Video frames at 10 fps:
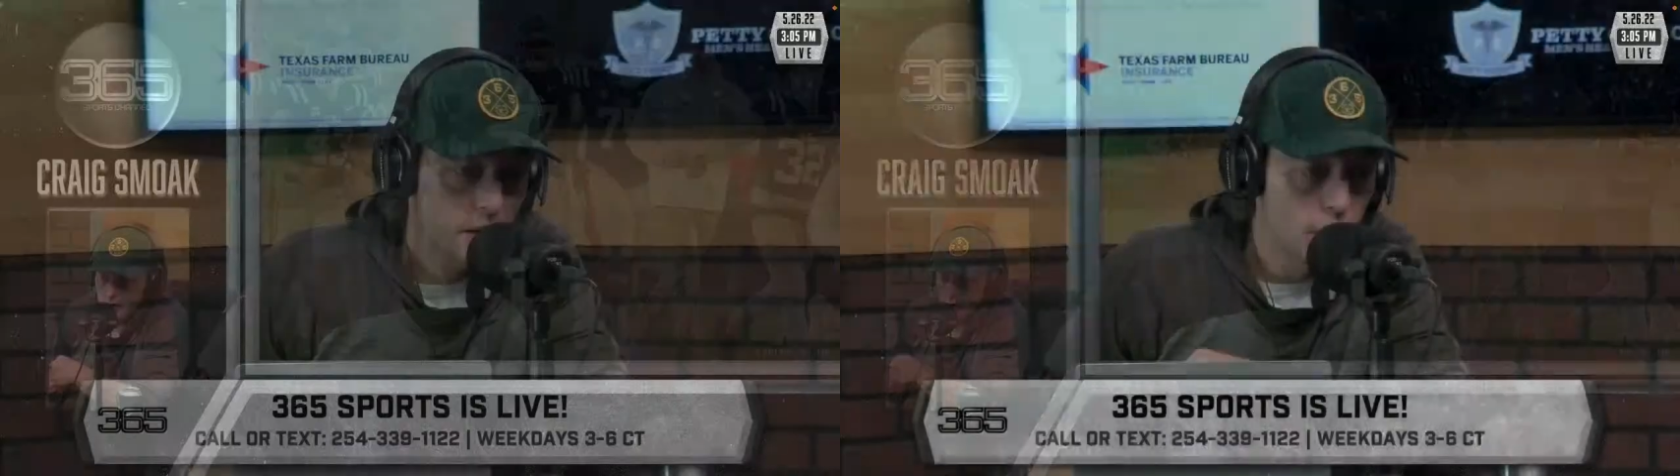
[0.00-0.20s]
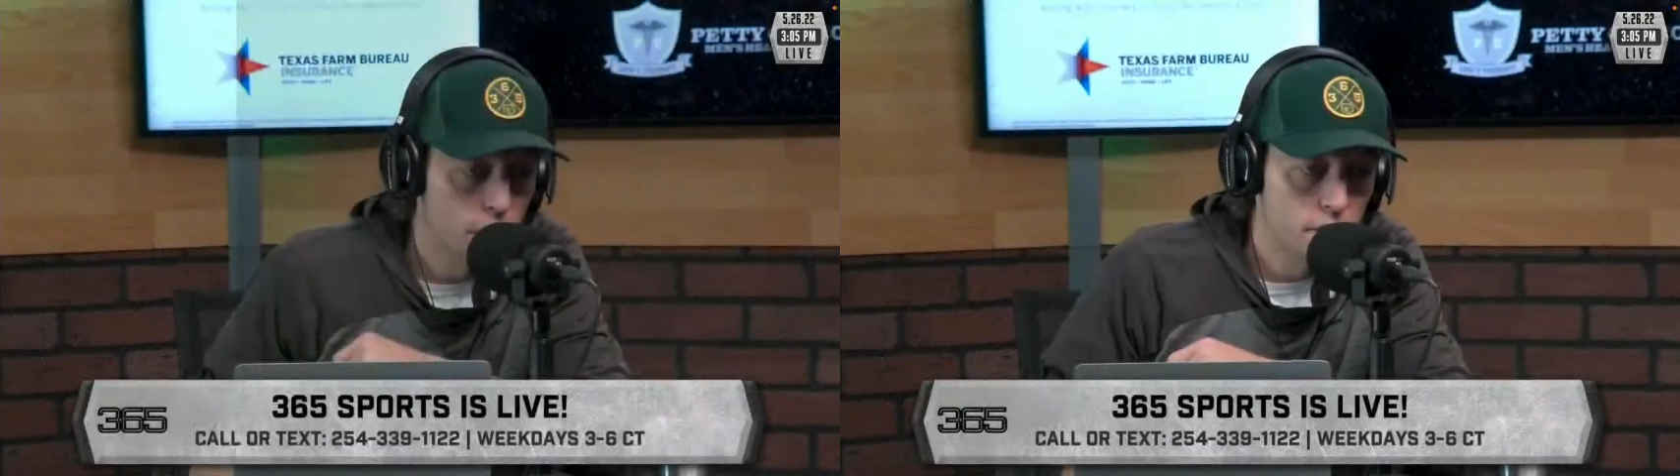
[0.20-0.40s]

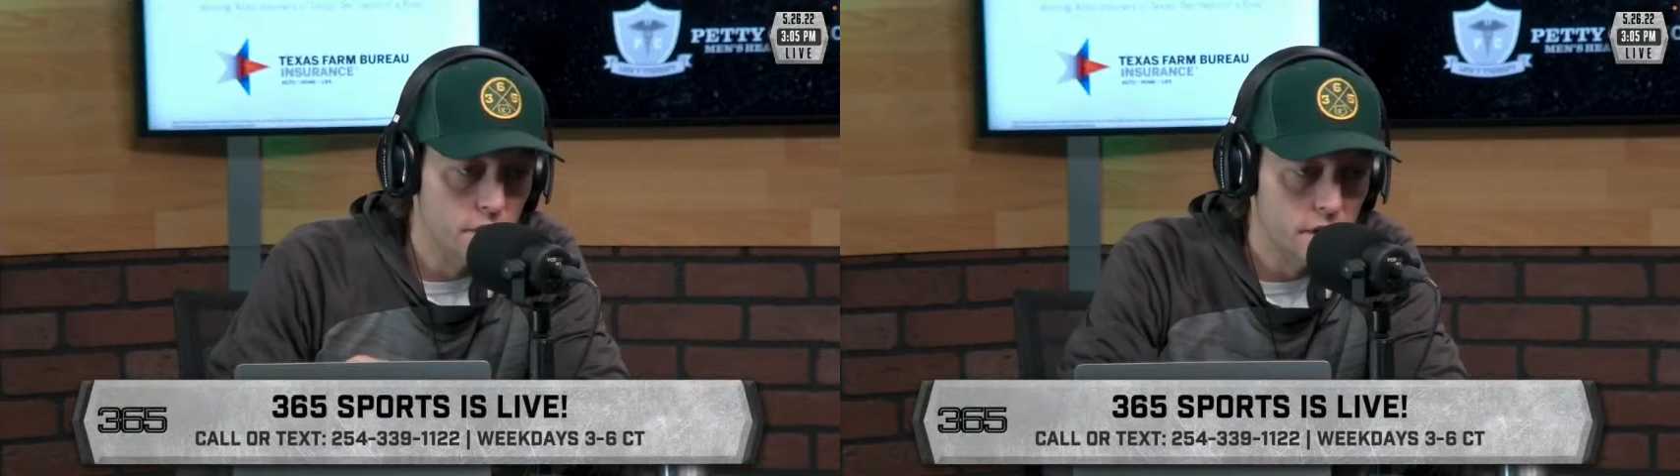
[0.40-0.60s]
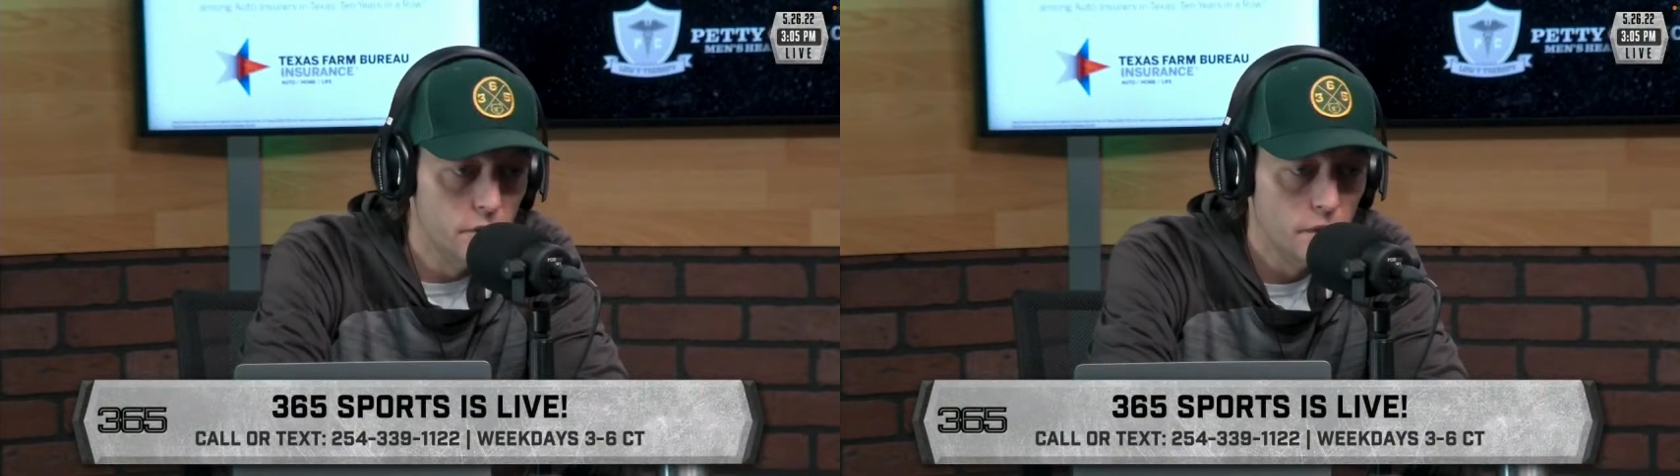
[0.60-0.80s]
know, you either
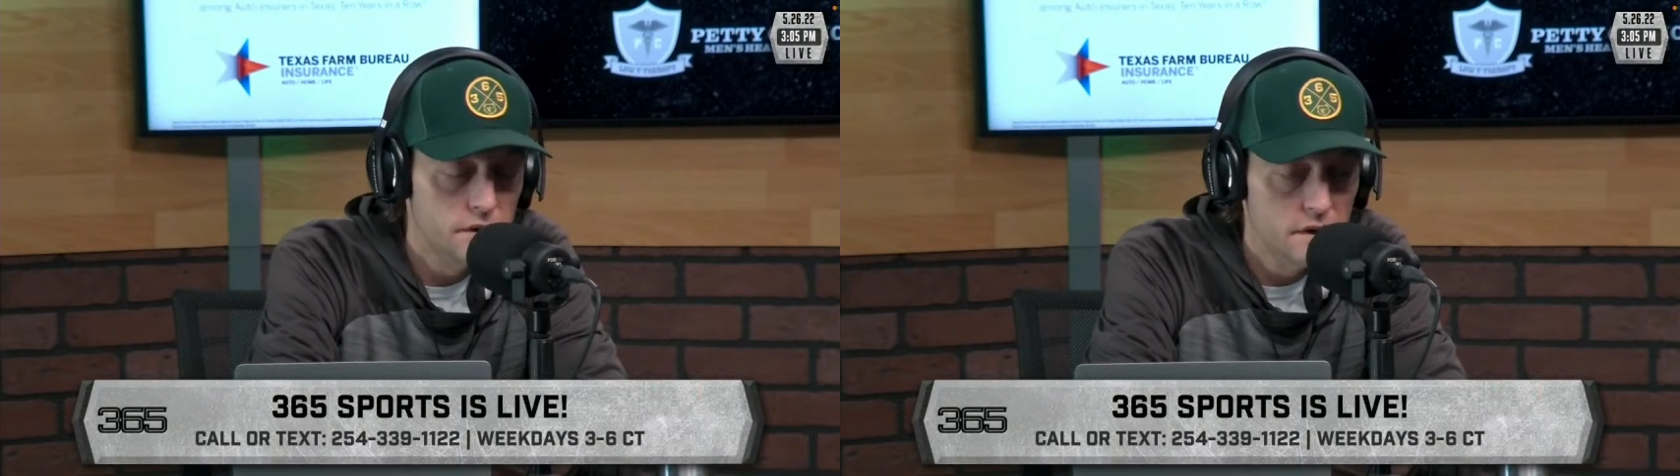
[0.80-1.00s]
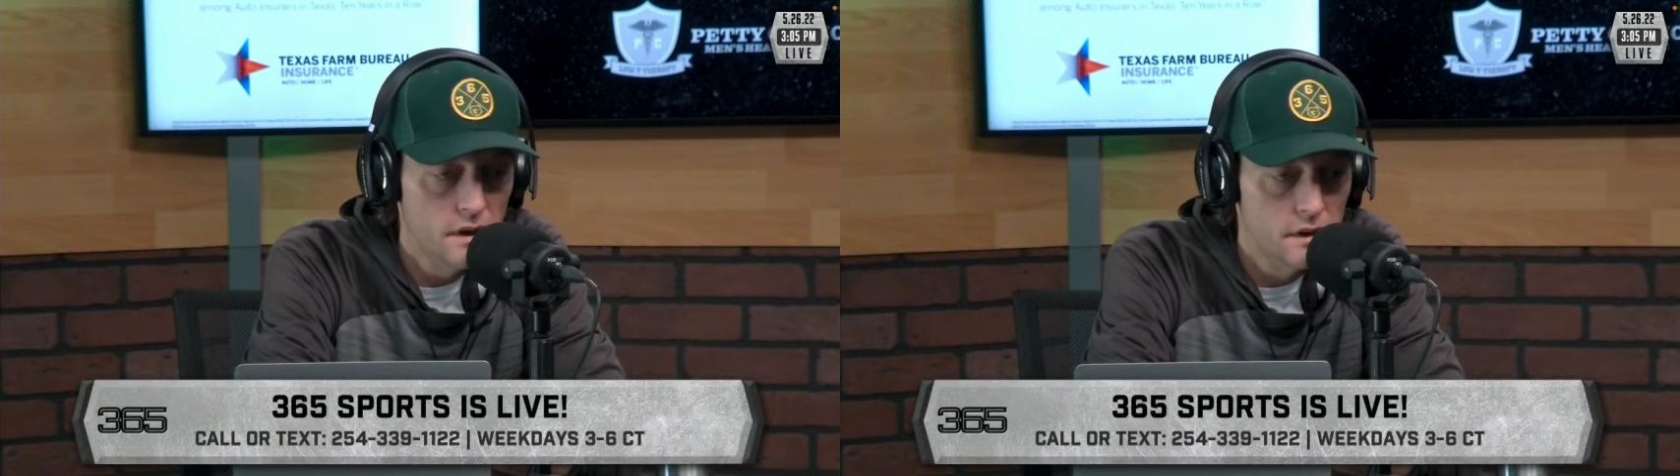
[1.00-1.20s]
get
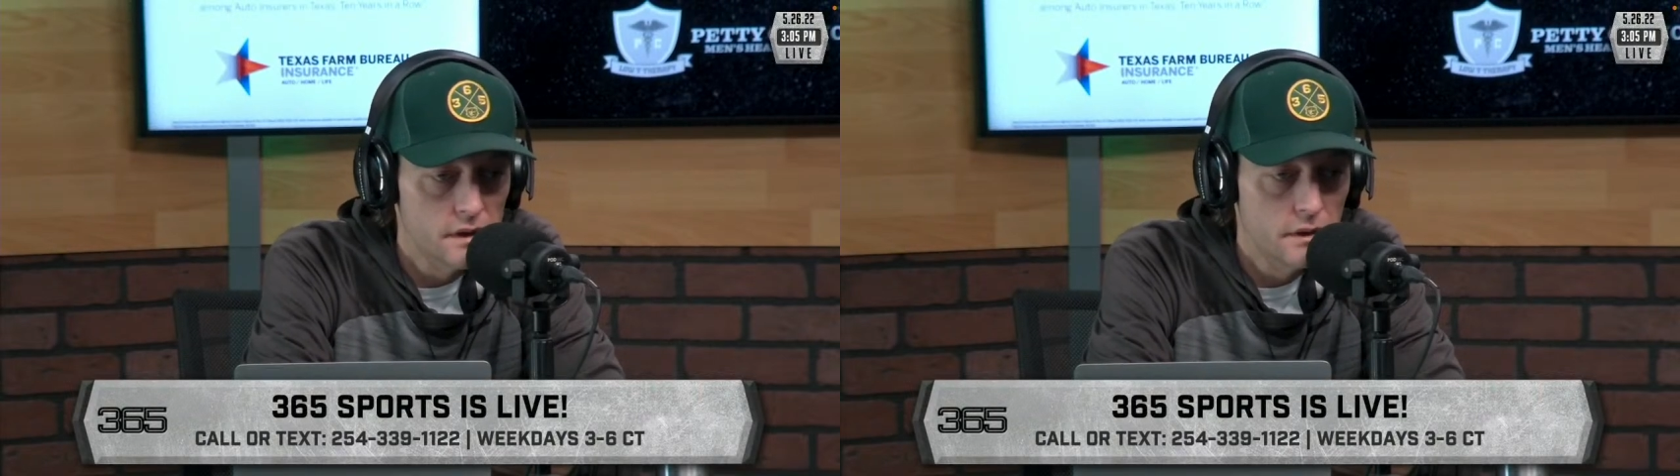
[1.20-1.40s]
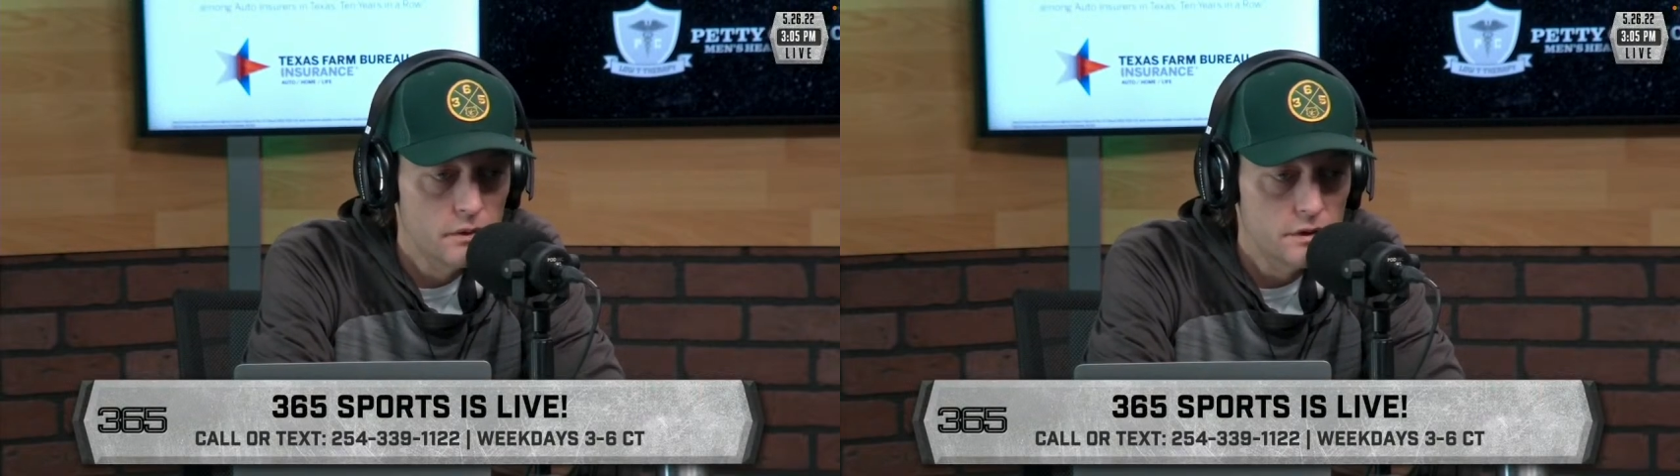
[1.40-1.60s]
with it and
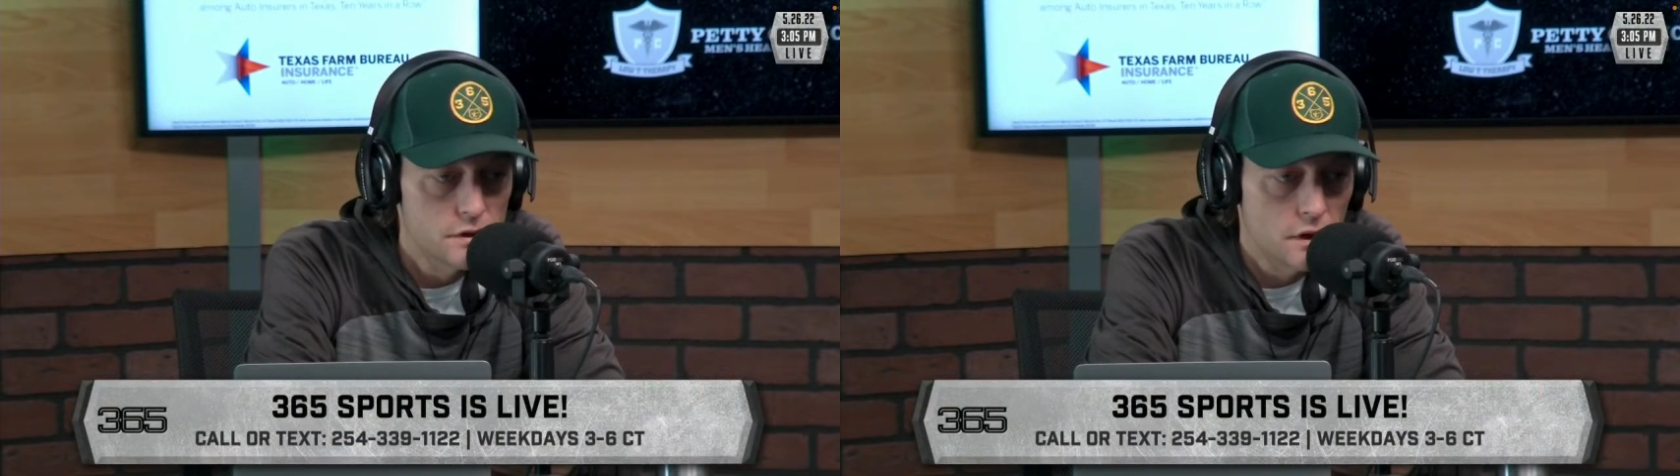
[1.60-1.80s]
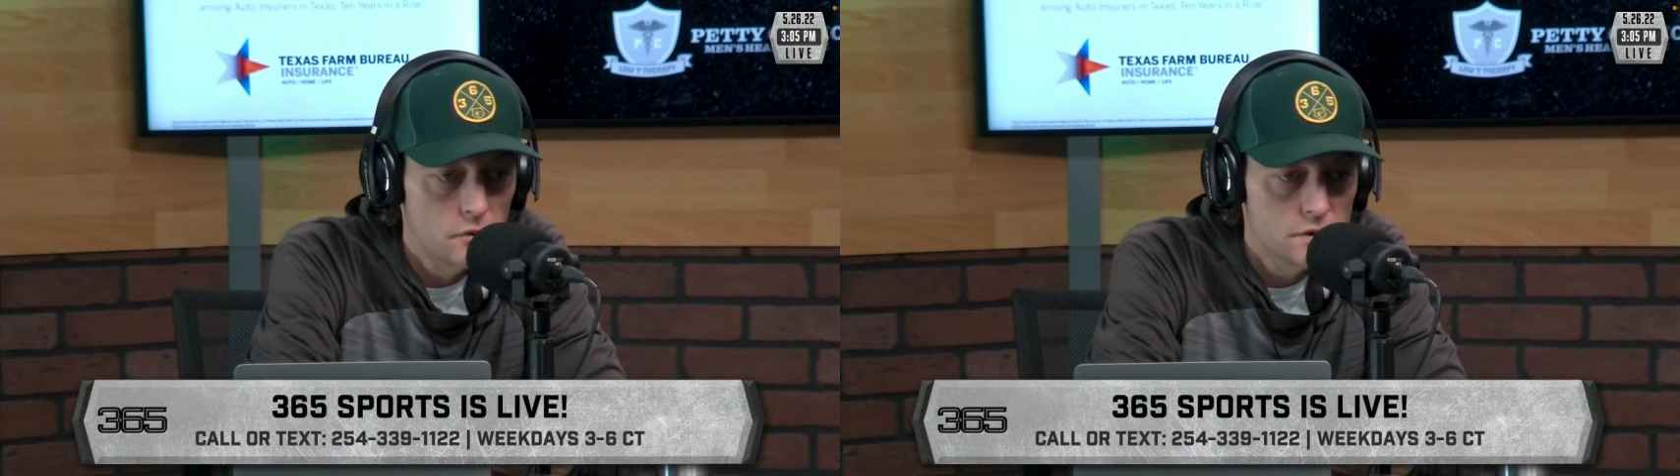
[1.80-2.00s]
get with the
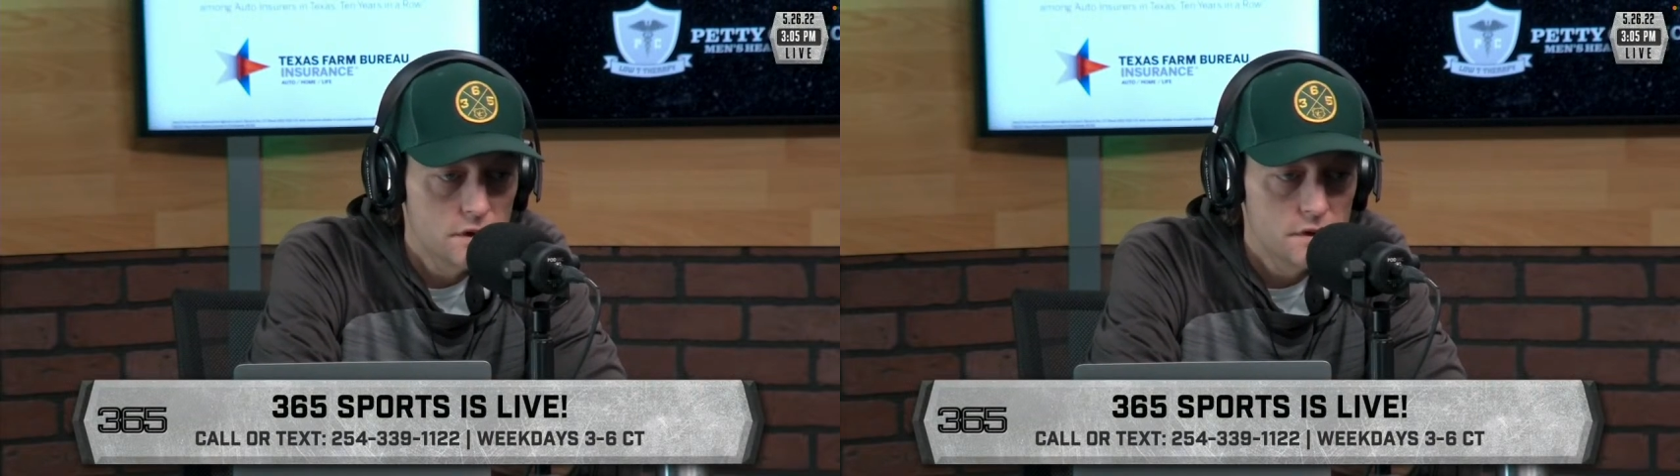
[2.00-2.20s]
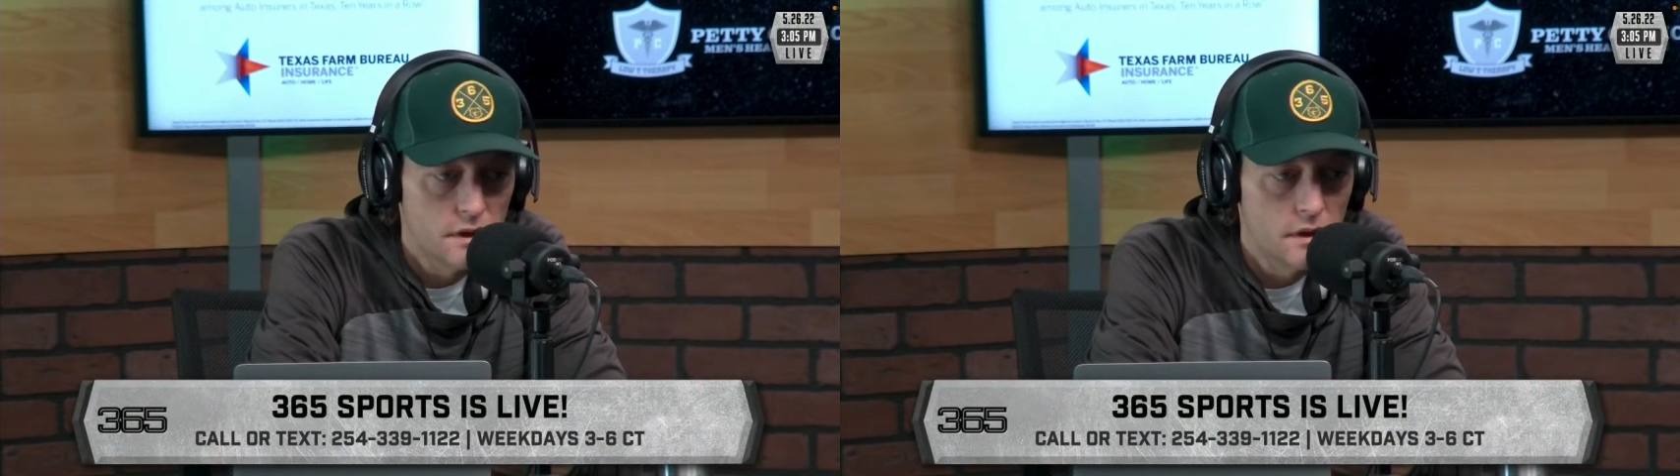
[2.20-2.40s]
Joneses uh,